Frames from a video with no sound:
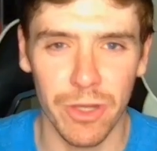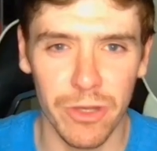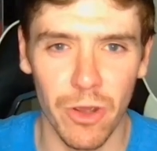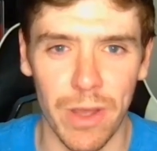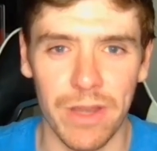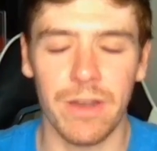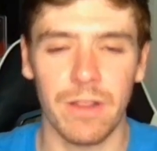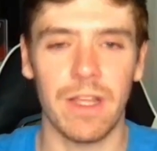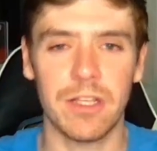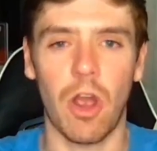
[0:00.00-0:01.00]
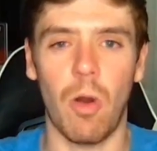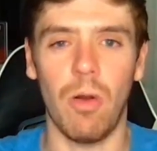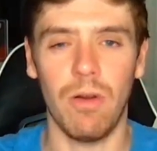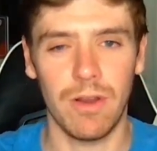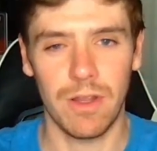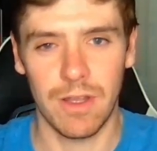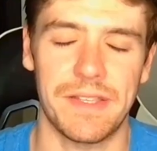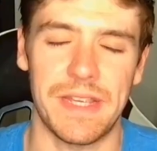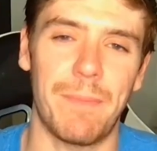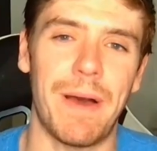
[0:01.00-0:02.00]
You can do it. Let's go. This
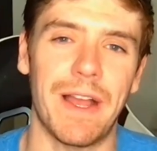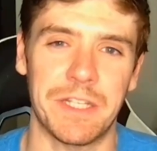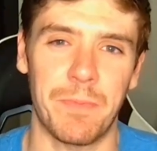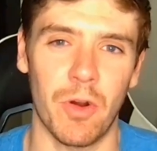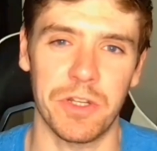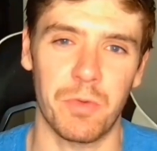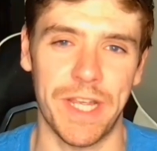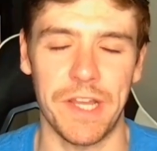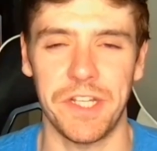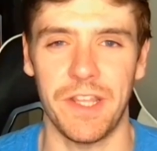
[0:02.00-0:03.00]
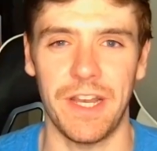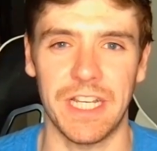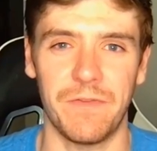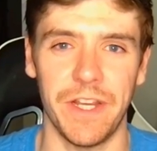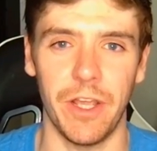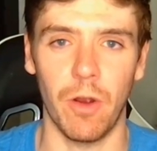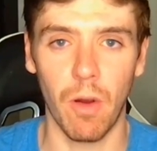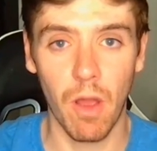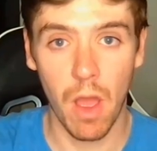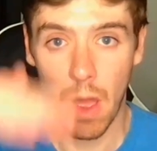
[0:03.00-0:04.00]
is Out of Pocket Sports. We'll catch you in the next video.